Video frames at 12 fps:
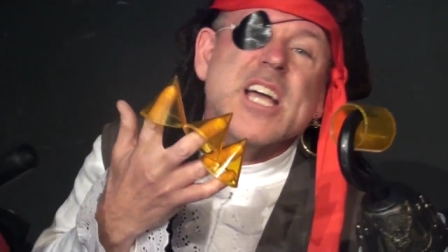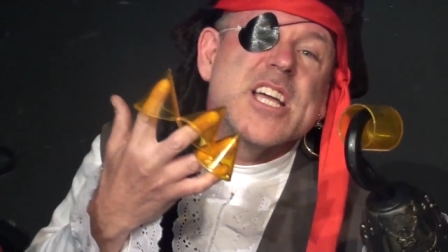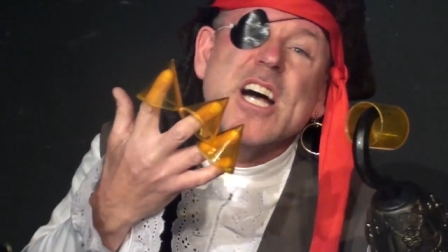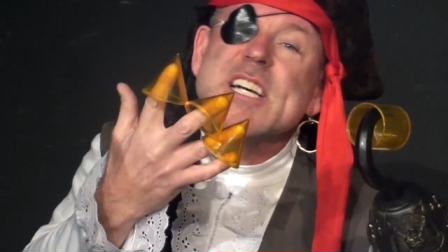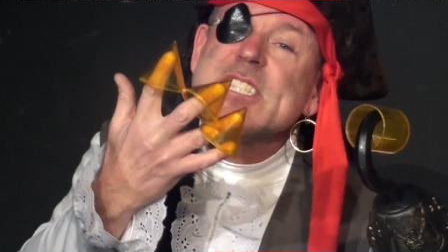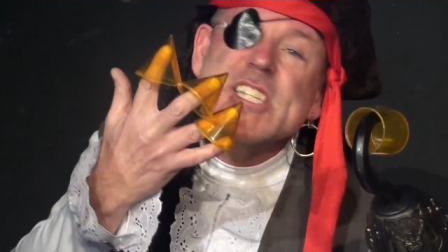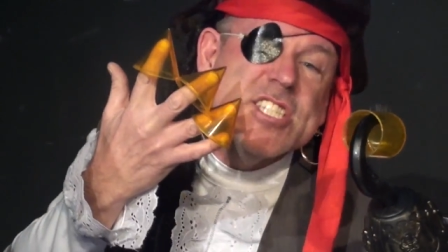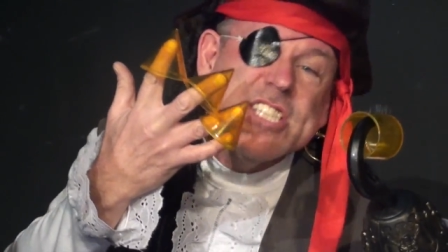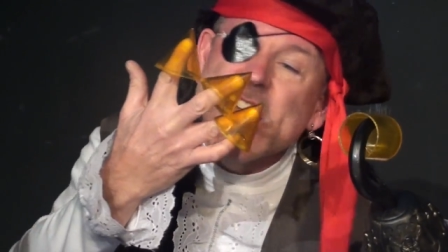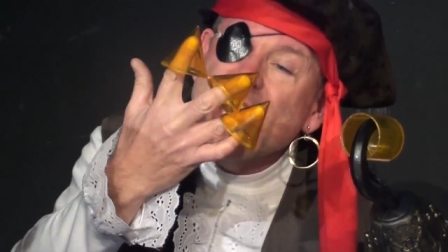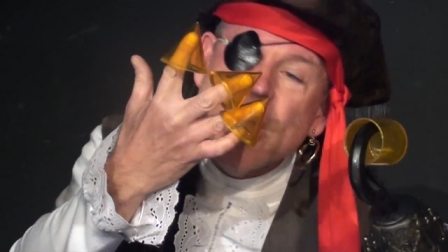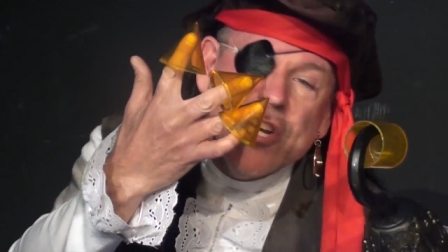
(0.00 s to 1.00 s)
Cause the
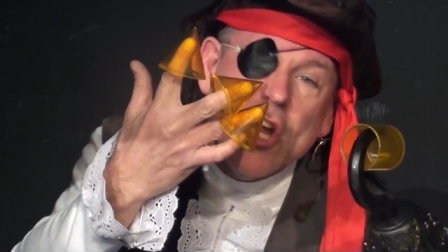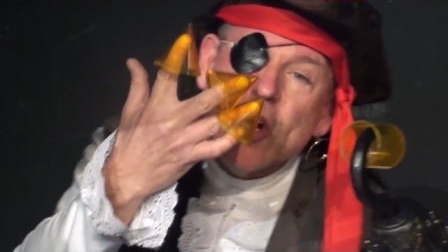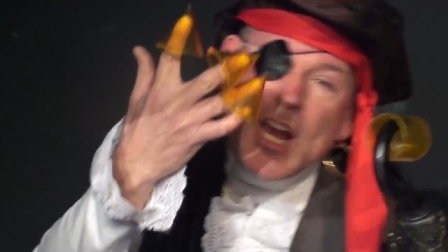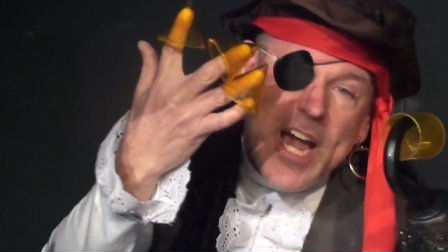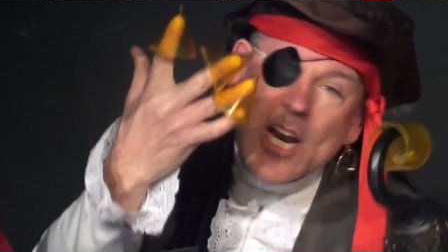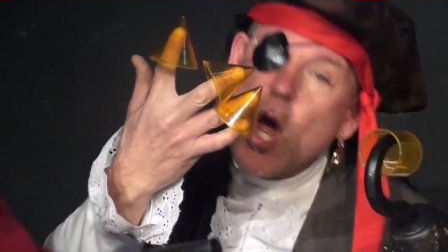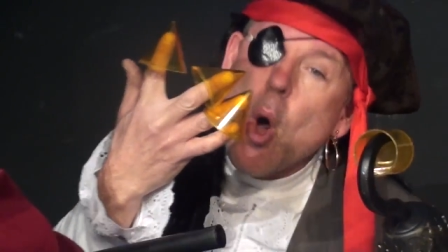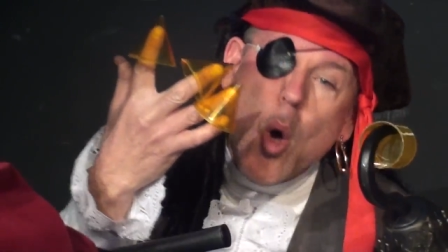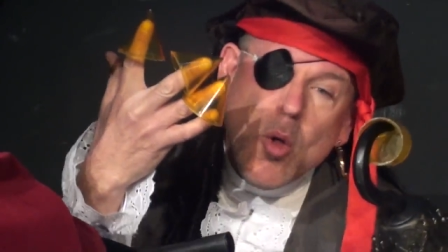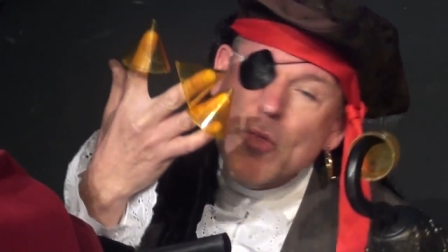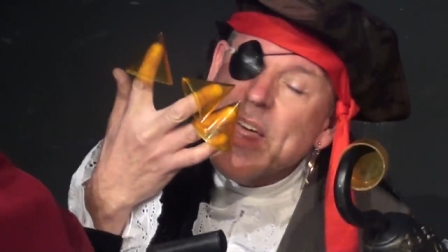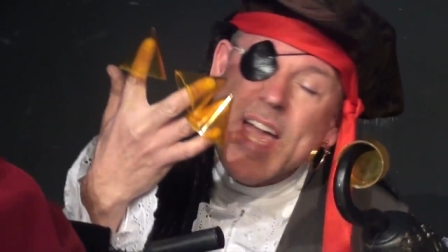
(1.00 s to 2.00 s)
cylinder can hold